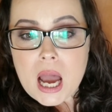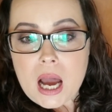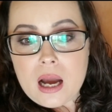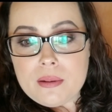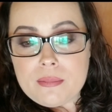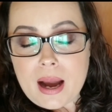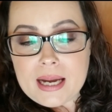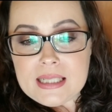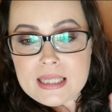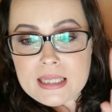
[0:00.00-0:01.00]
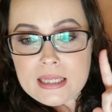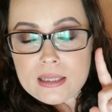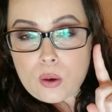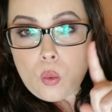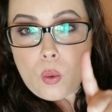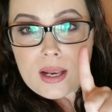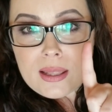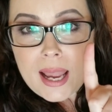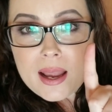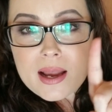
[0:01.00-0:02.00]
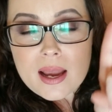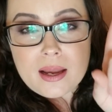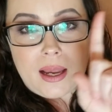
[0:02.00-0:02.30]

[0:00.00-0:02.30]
I did one leg,